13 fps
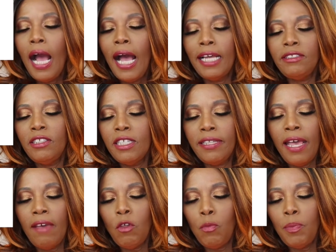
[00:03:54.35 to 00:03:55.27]
I just
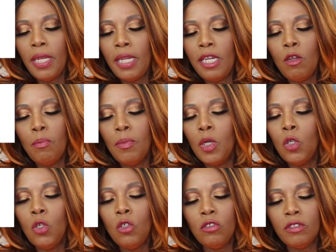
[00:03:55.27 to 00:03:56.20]
haven't been in the
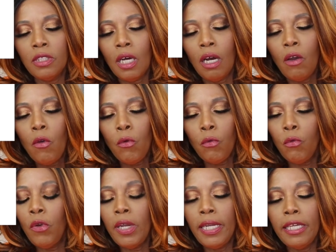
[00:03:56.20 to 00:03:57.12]
mood to
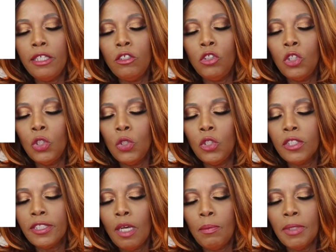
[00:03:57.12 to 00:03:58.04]
really
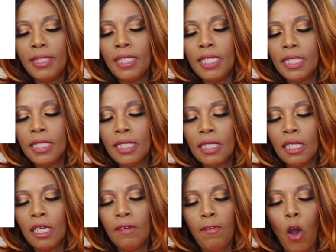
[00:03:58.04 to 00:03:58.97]
use some of this
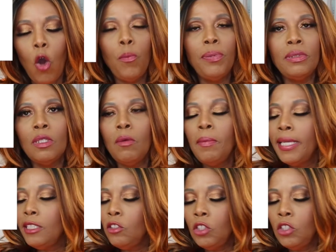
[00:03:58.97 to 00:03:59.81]
stuff, open them and